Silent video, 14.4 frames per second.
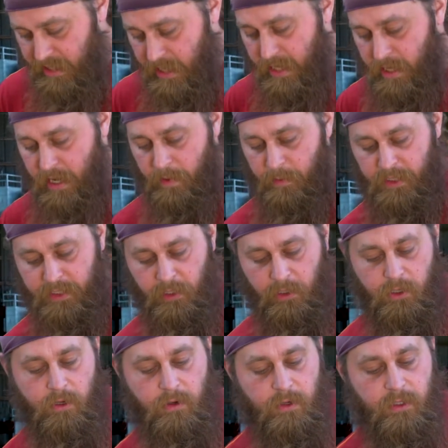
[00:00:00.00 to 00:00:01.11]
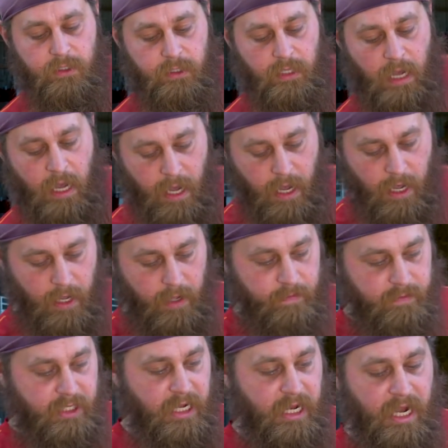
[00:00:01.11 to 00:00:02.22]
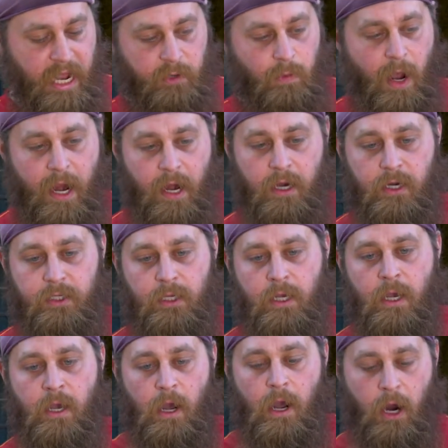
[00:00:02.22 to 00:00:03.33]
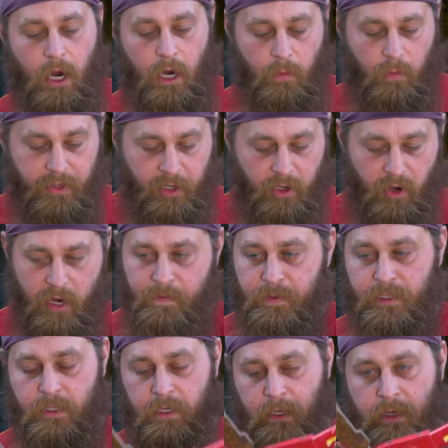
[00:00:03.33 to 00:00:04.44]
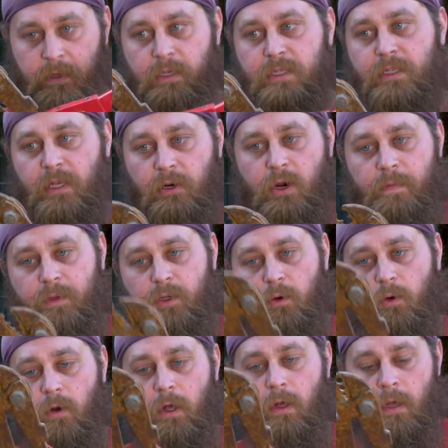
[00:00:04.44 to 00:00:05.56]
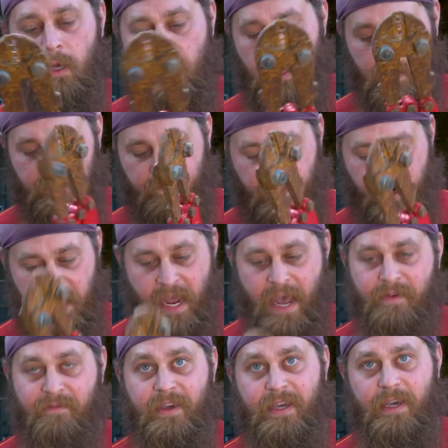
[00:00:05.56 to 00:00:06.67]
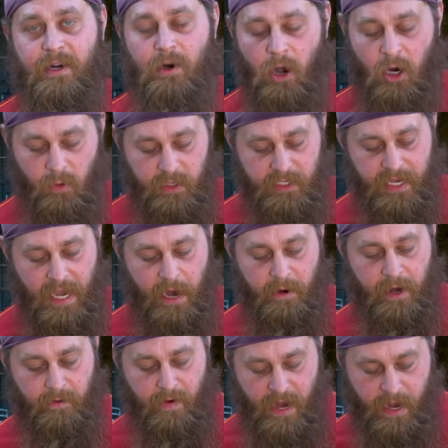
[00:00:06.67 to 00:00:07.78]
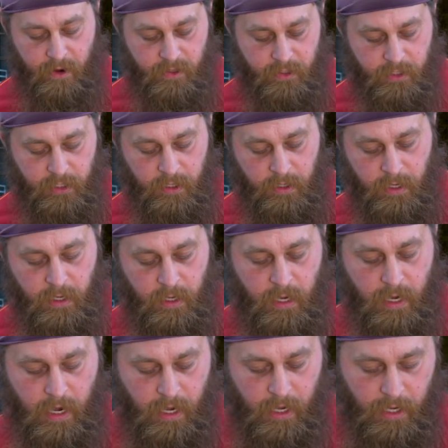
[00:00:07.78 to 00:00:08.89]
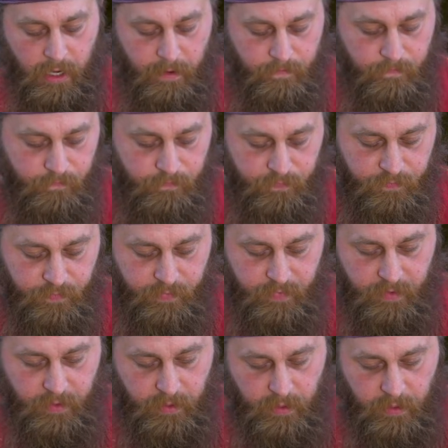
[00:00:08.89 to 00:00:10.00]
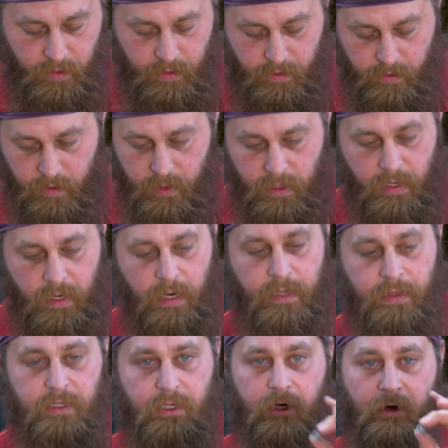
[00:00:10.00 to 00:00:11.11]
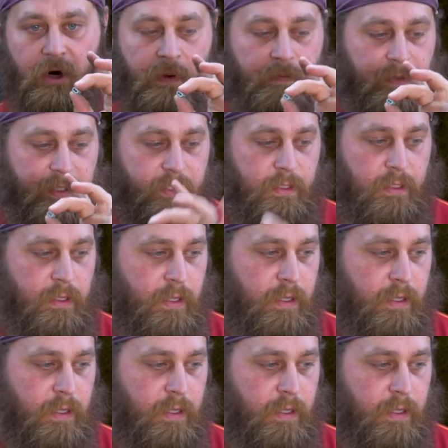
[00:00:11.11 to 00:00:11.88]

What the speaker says: did and we still use to connect wires are with crimps. This is a crimp tool, very heavy and awkward to carry around. And these are crimps.